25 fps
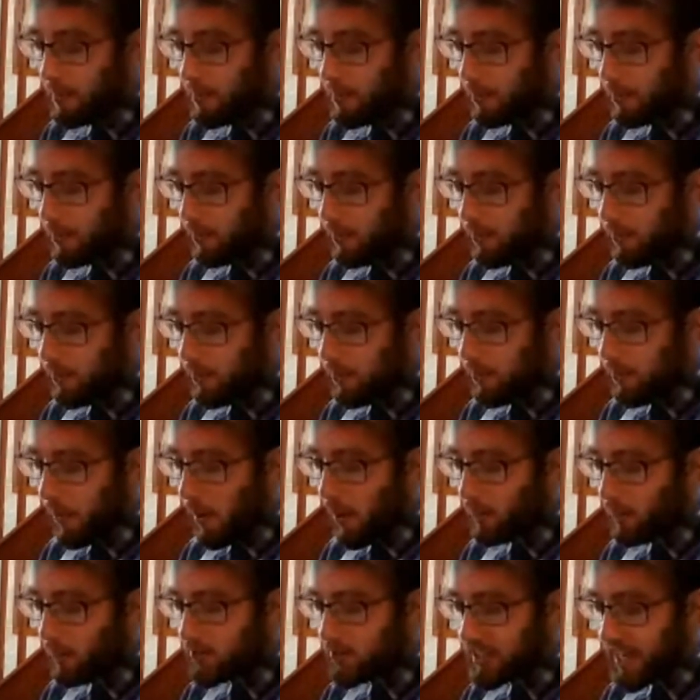
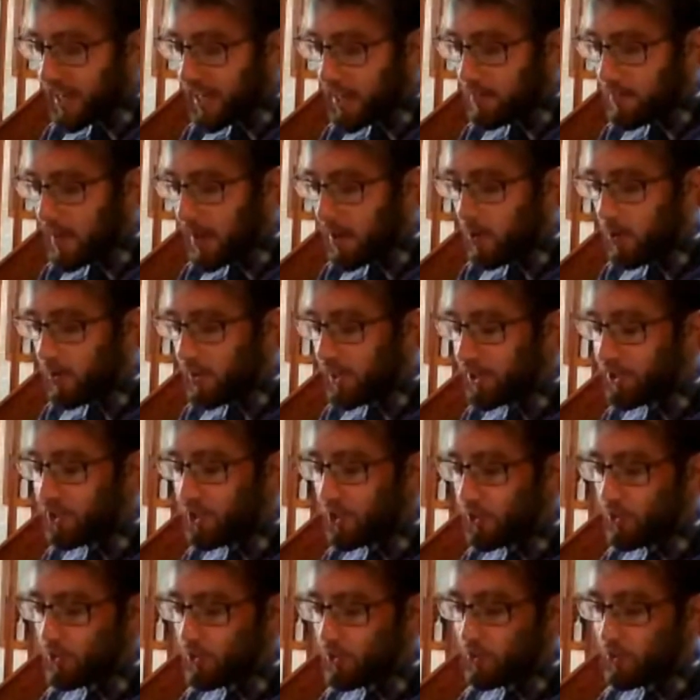But obviously I had my
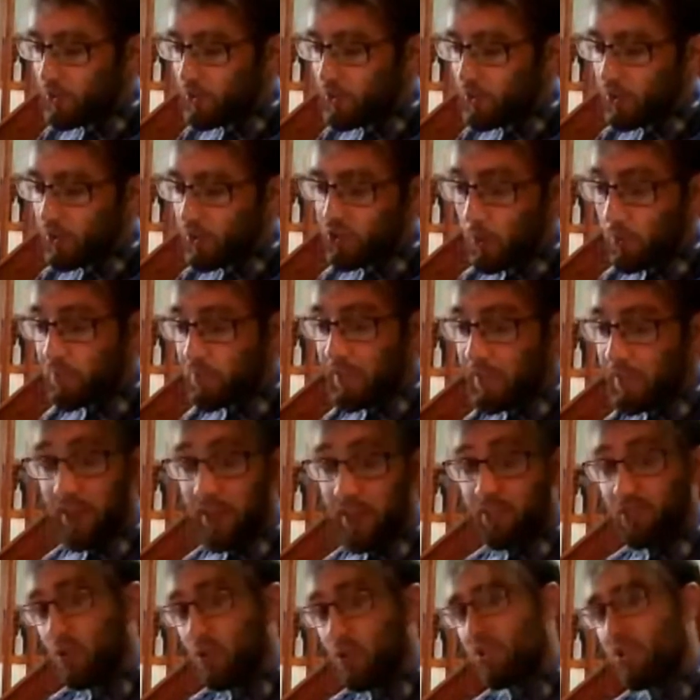own issues, so I
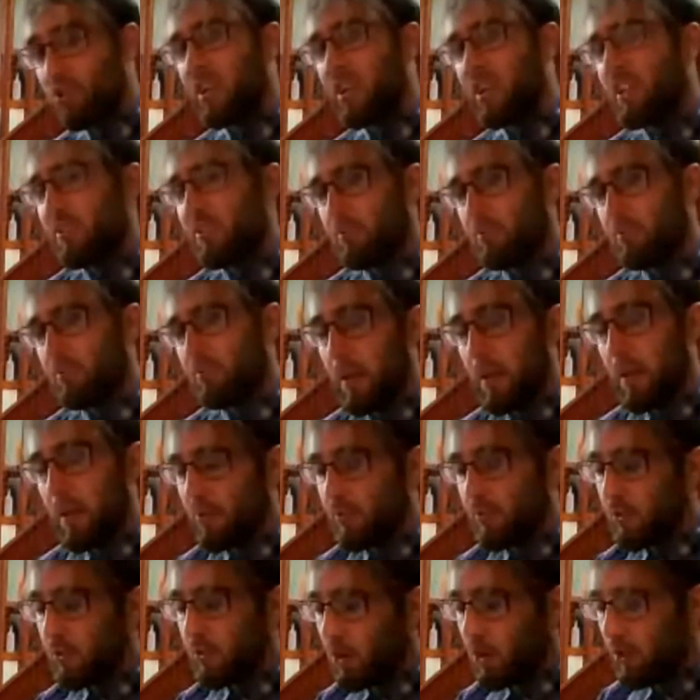stopped kind of socialising with
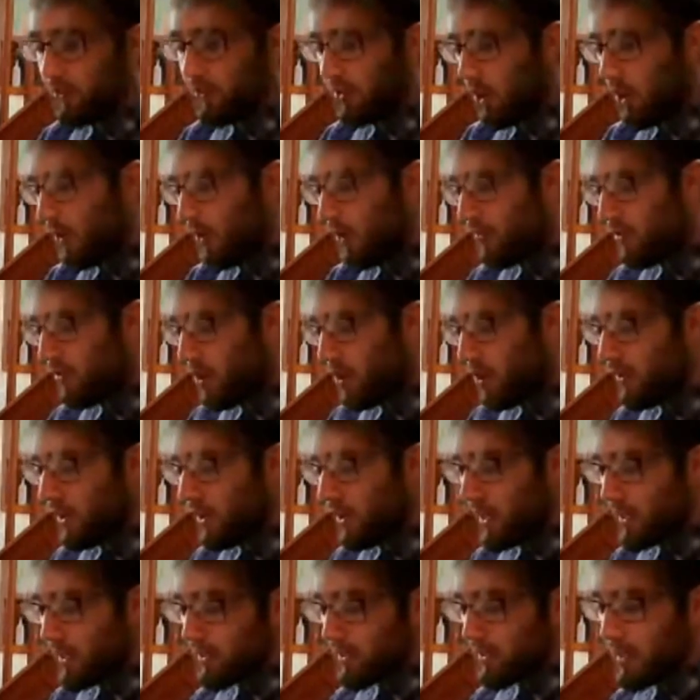people. So I lost a lot of
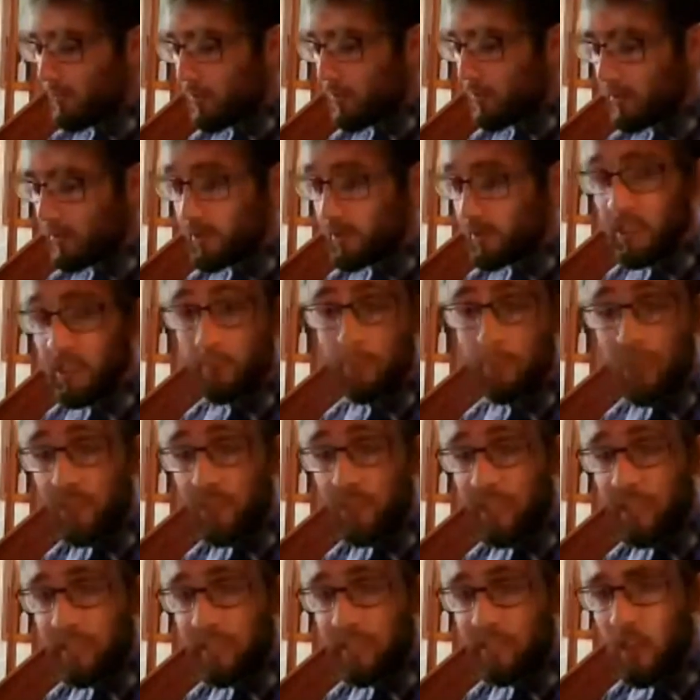contacts in that point, and
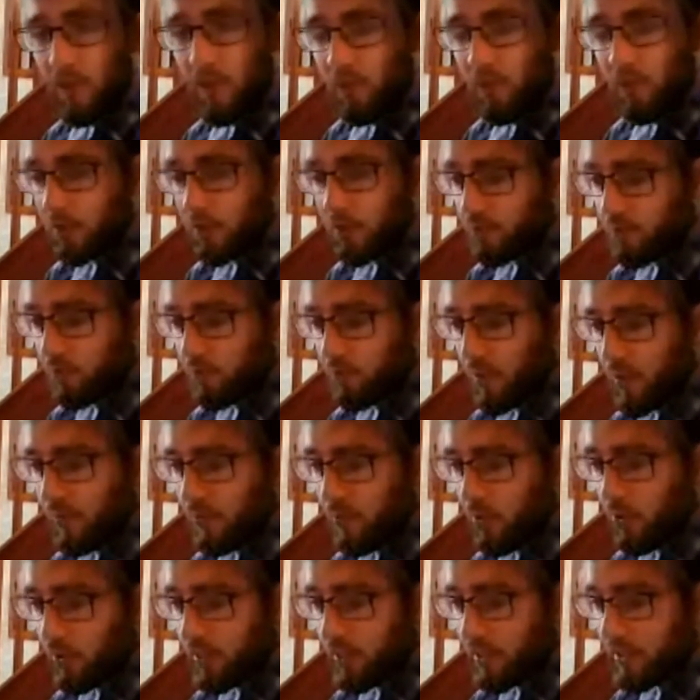especially yourself, because
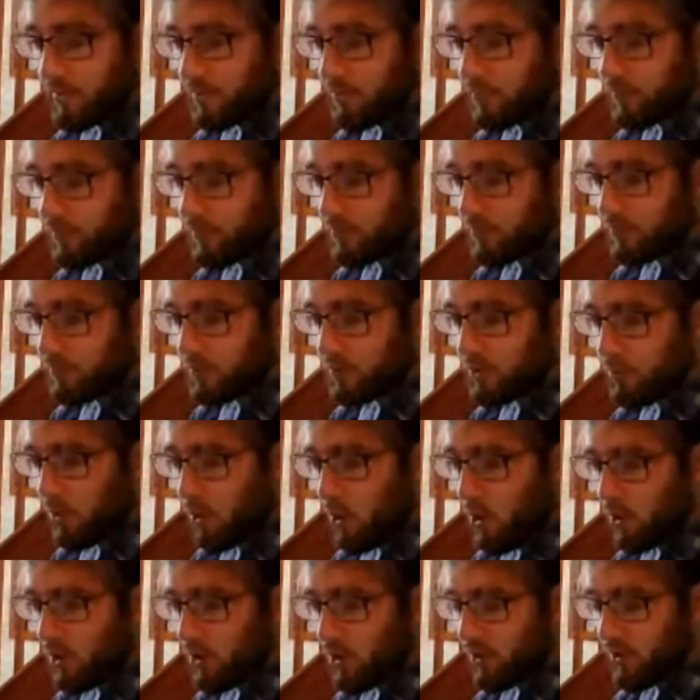we've only
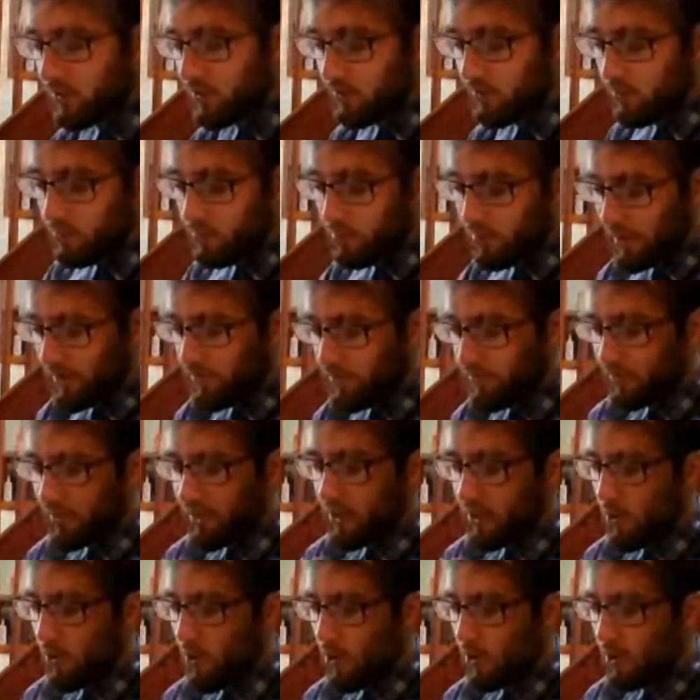spoken
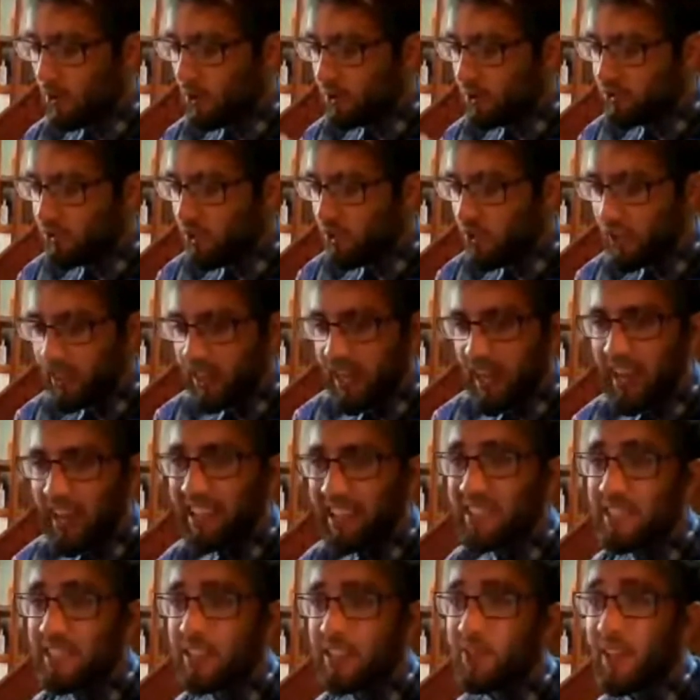briefly only on certain
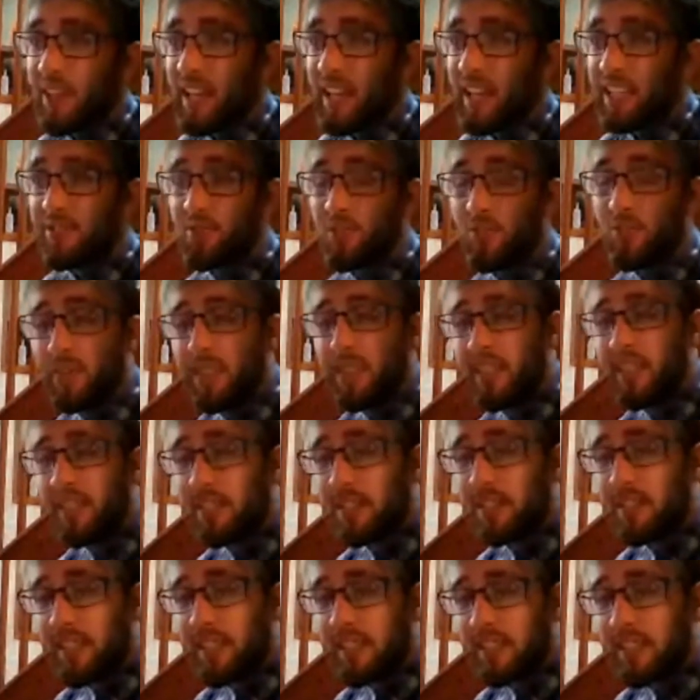occasions for the last few
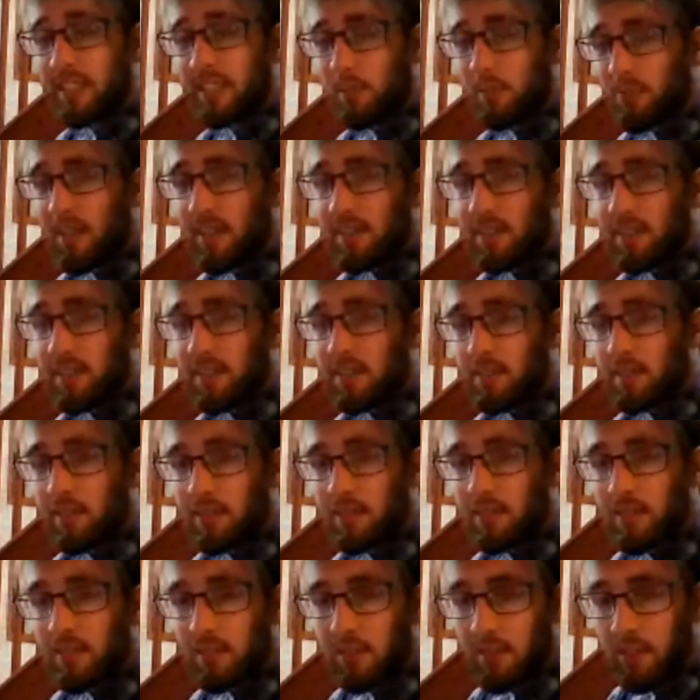years, and it's
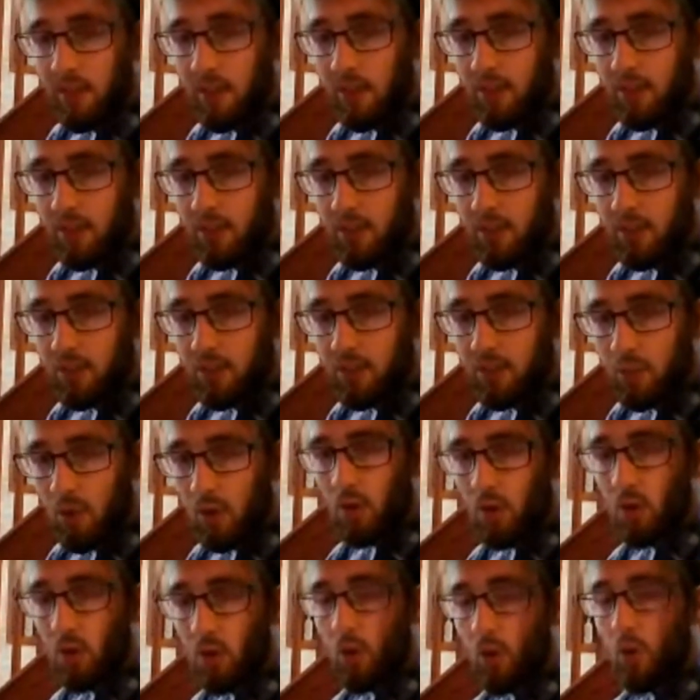depressing. You know,
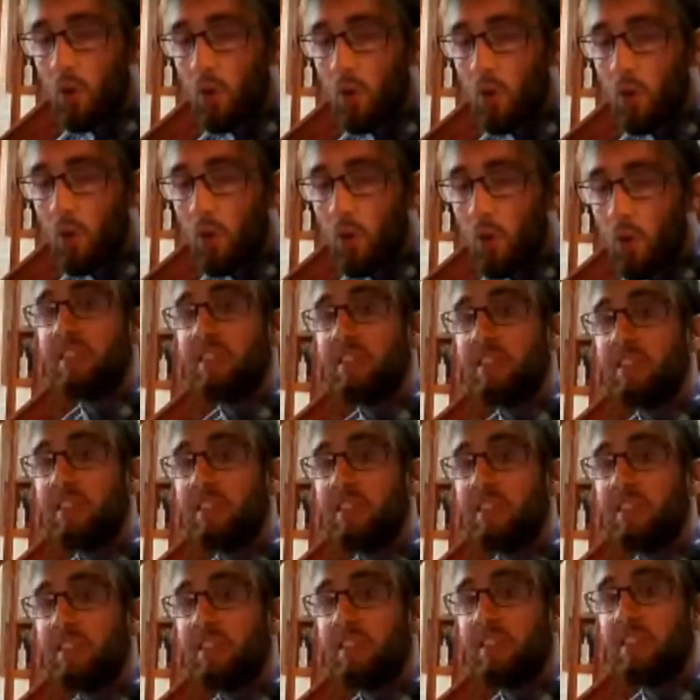you're on closest friends.